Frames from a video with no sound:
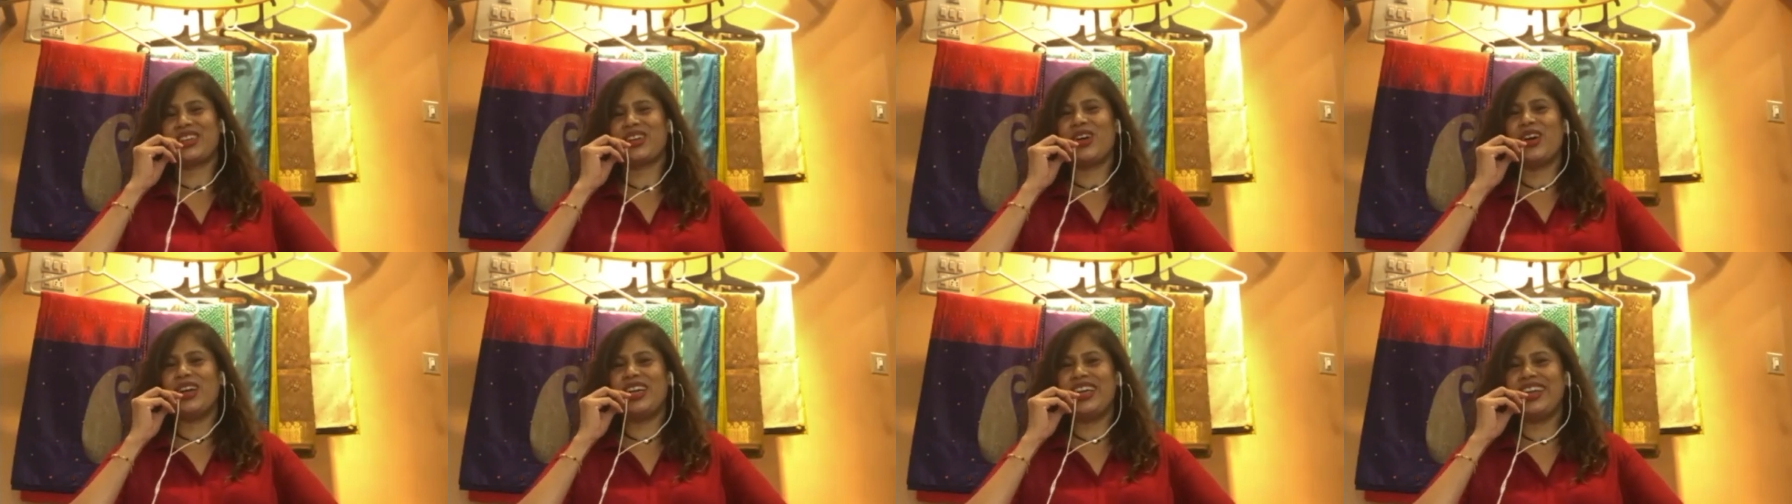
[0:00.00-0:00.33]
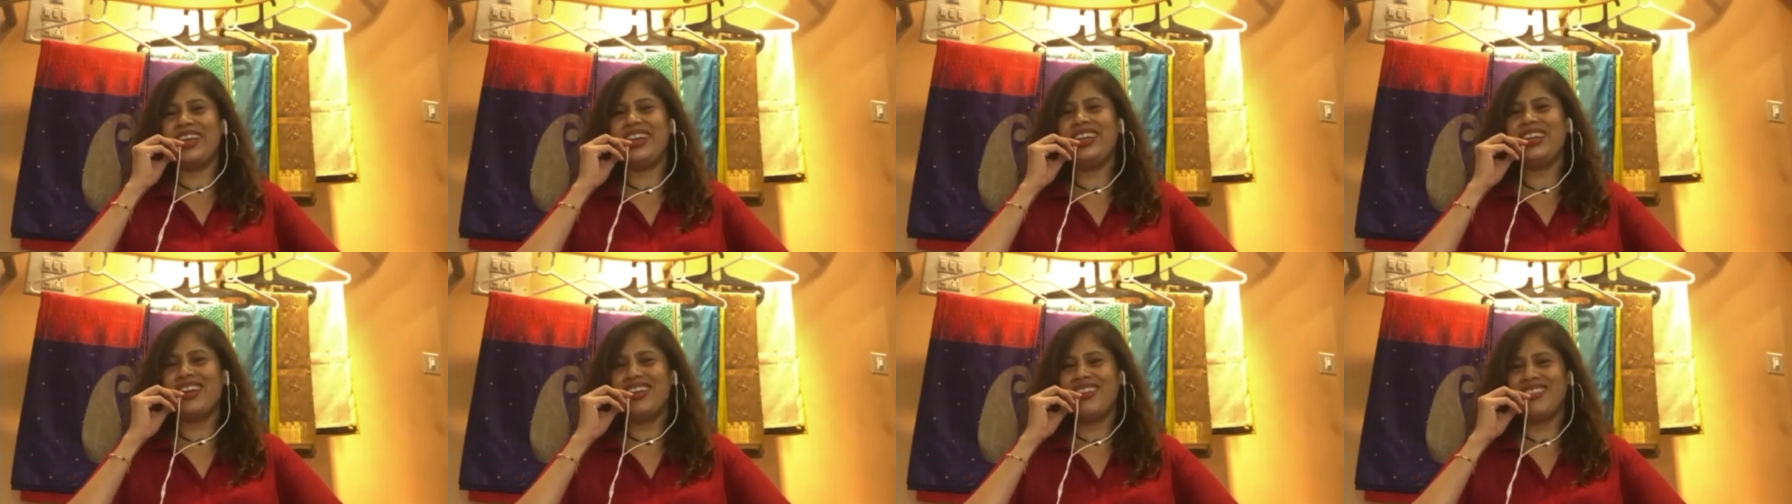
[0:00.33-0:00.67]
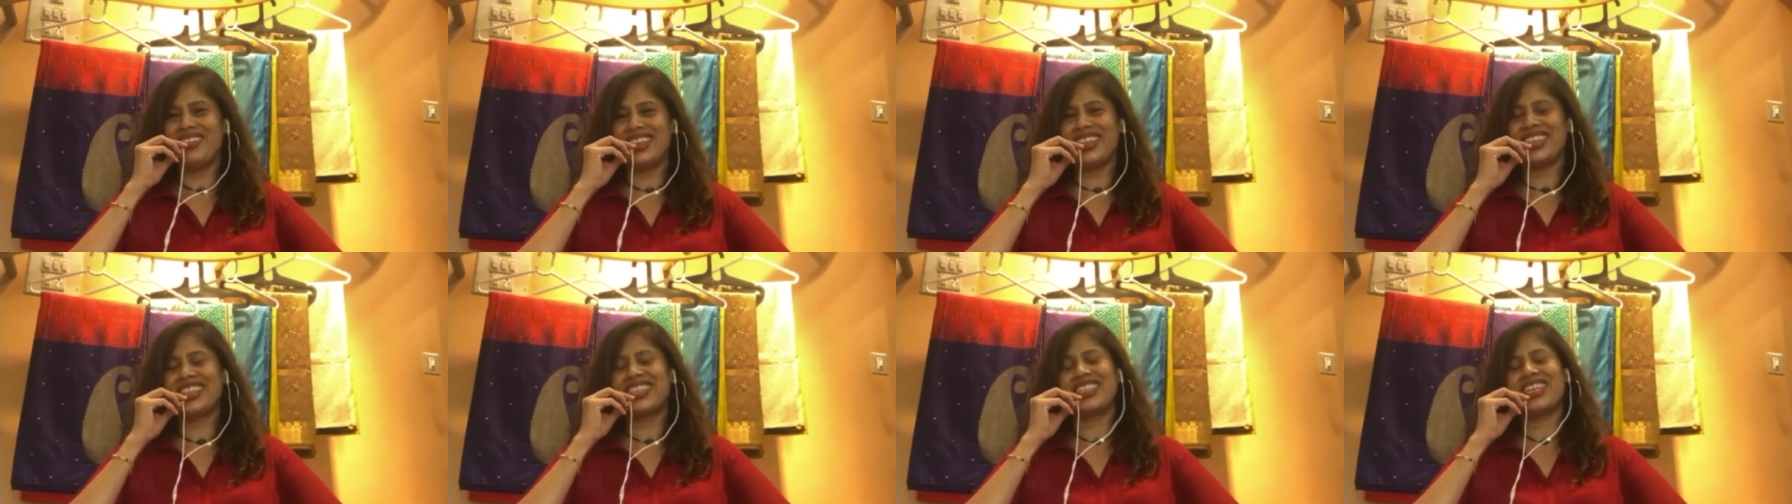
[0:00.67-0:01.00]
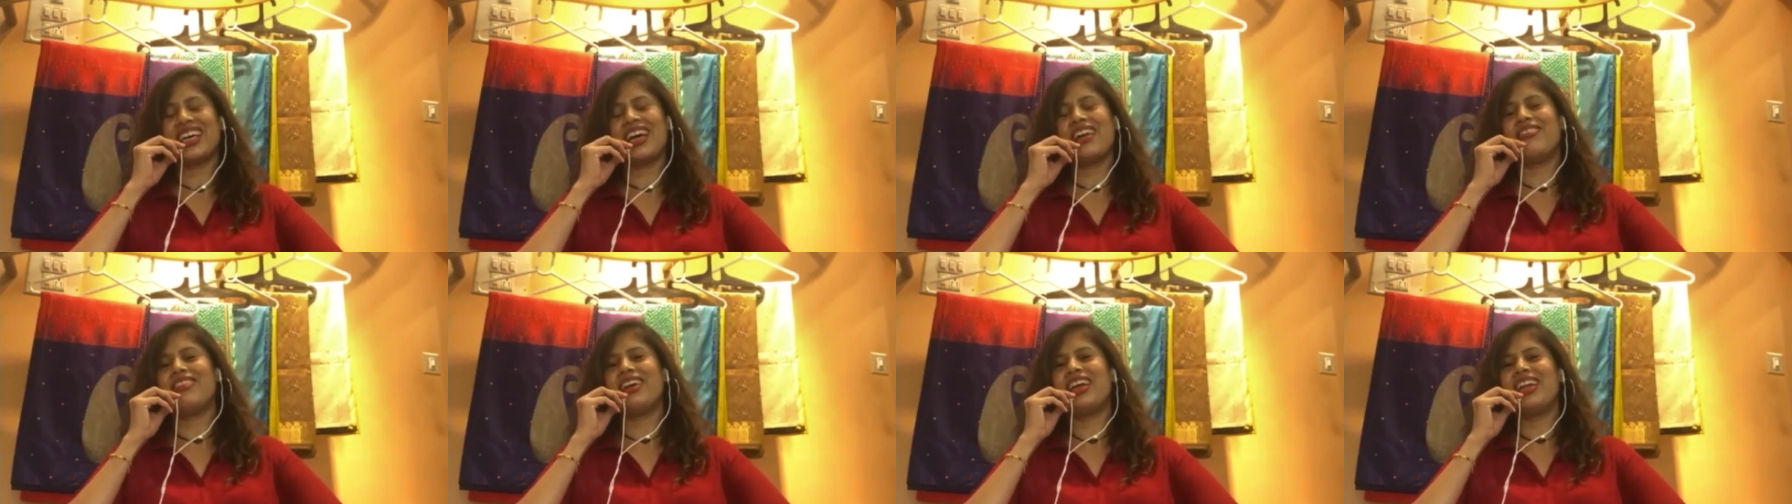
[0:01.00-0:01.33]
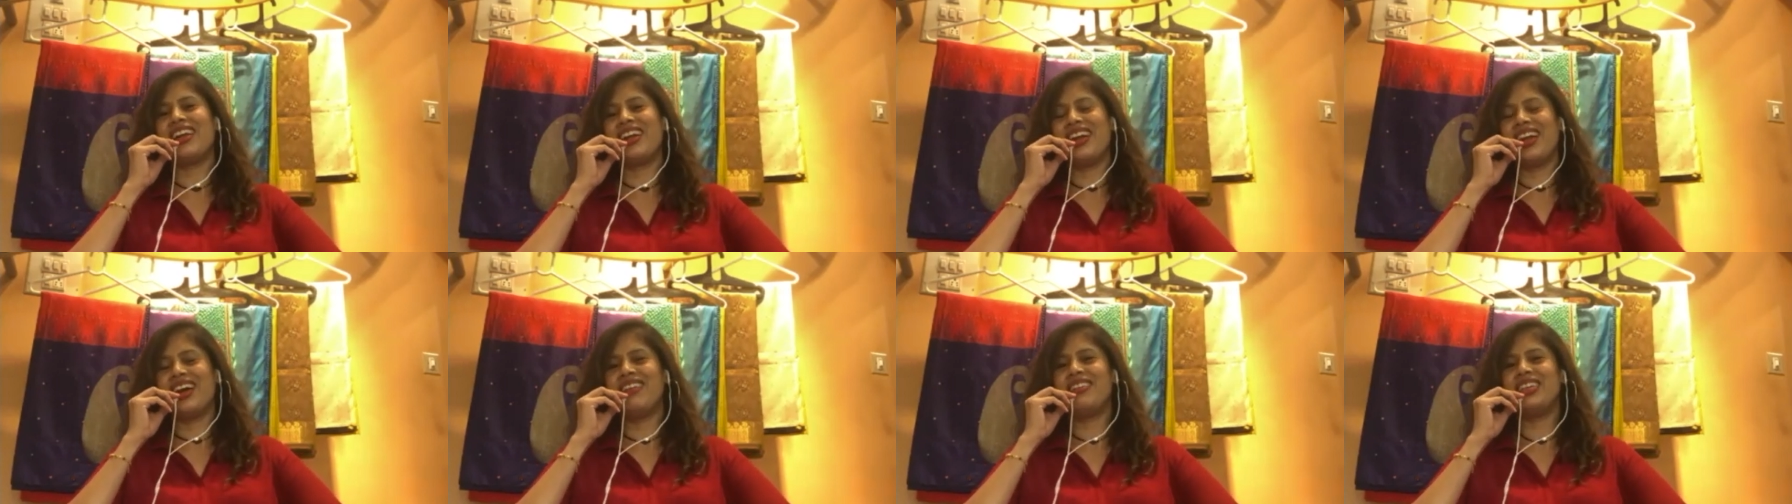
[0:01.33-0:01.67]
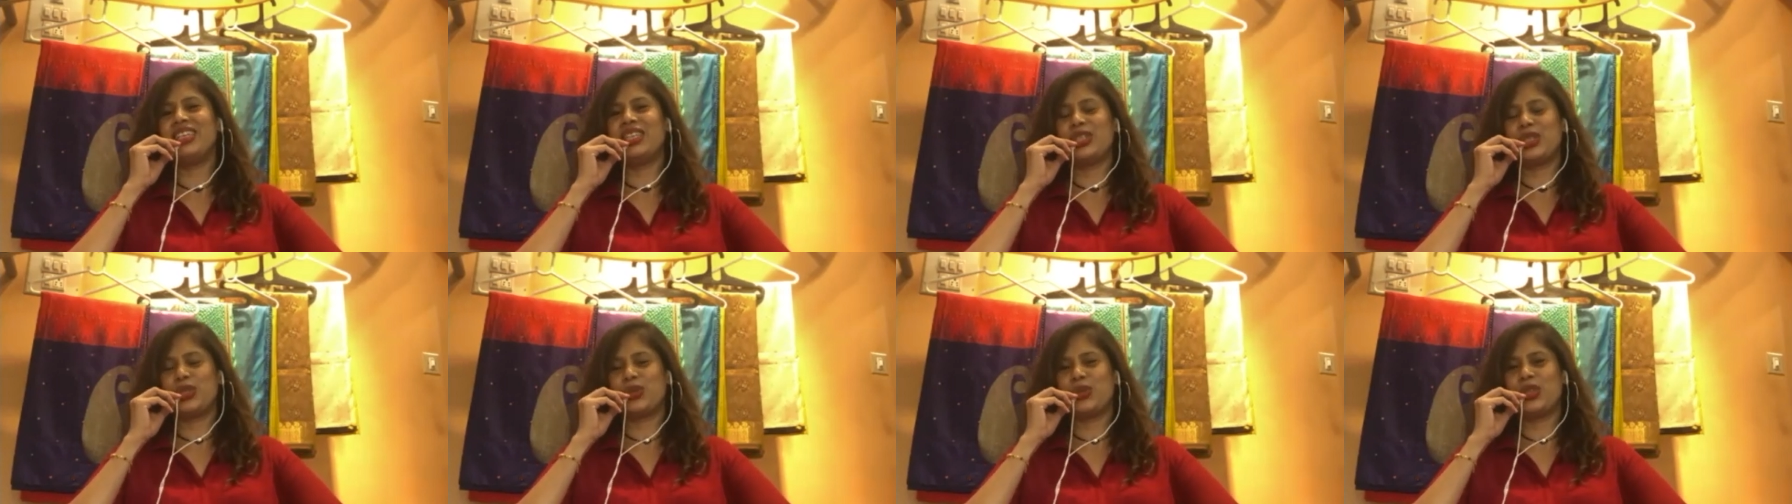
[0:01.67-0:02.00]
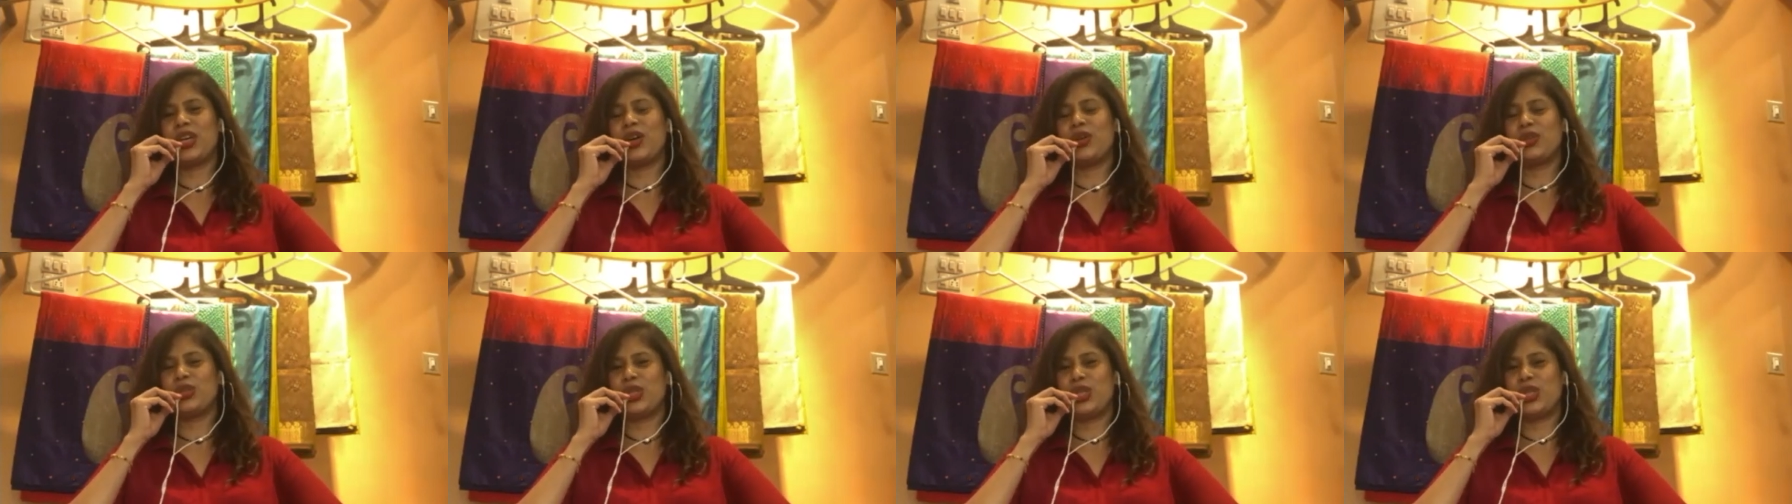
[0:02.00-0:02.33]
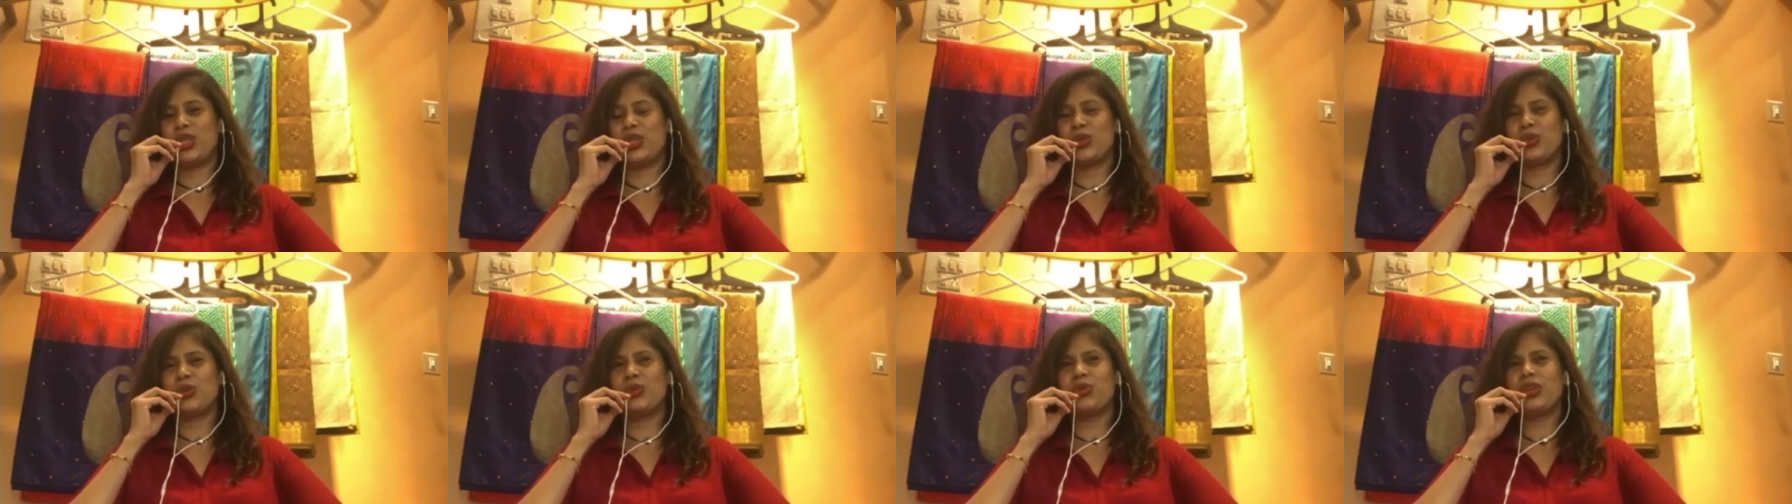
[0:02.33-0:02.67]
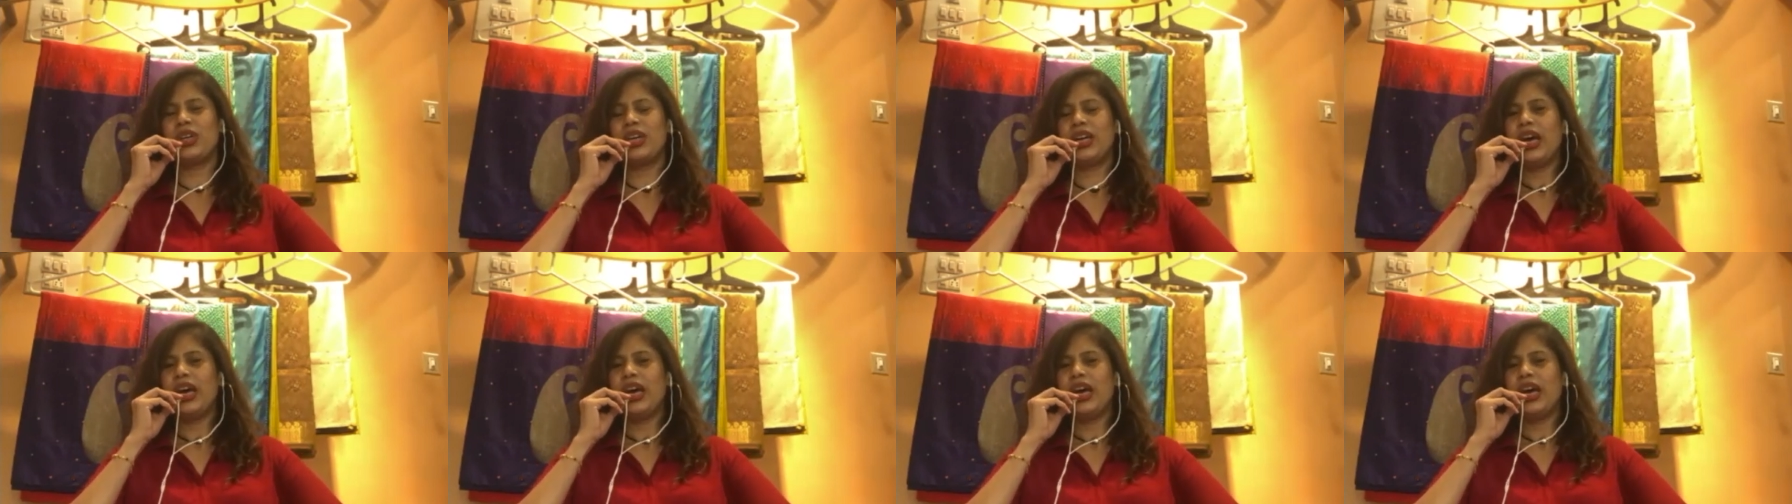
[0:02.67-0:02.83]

called needleworks. I fell in love in 2002.